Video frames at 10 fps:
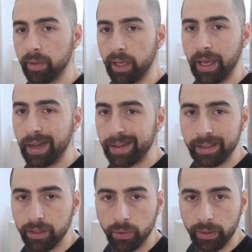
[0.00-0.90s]
it
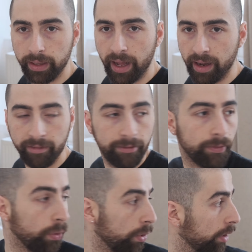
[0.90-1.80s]
can do it. At
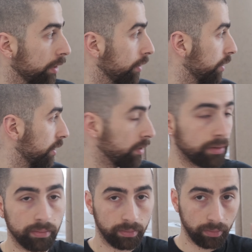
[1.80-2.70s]
f4 you
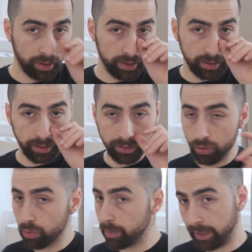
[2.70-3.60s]
can easily
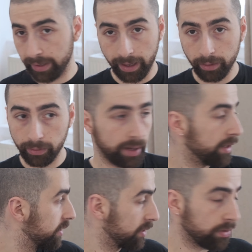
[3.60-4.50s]
zoom in and out, and
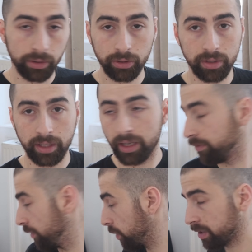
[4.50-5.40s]
it's going to stay in
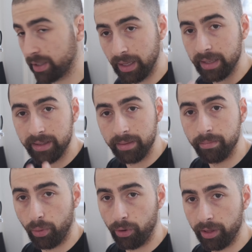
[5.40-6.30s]
focus, and that's the
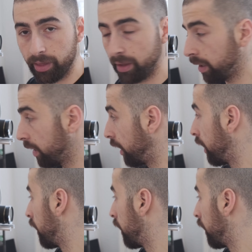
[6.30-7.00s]
important thing here.